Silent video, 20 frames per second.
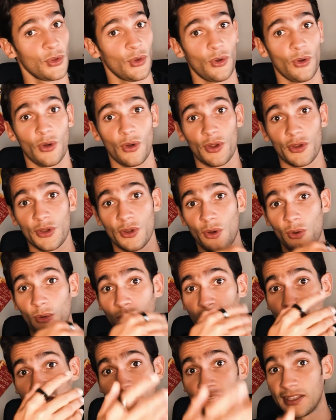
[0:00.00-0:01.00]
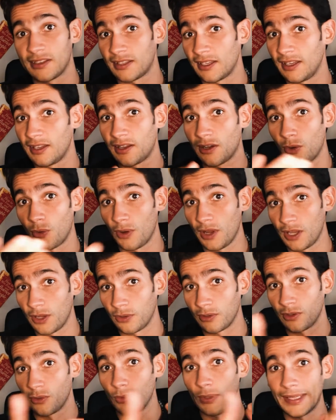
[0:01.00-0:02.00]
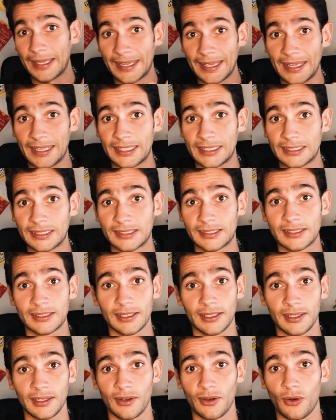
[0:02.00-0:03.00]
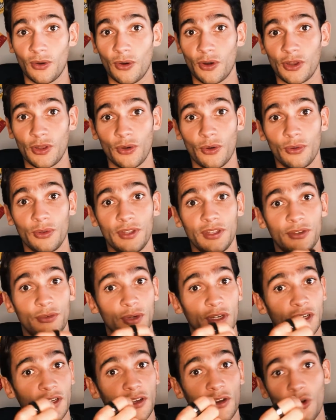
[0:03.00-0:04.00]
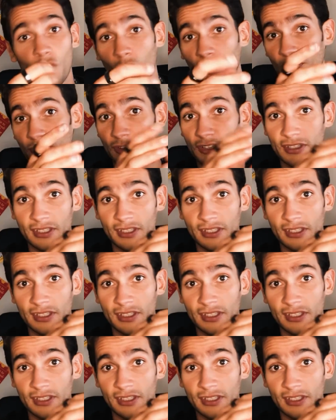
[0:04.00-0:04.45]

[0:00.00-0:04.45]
or you only eat takeaway on the weekends, or you only drink coffee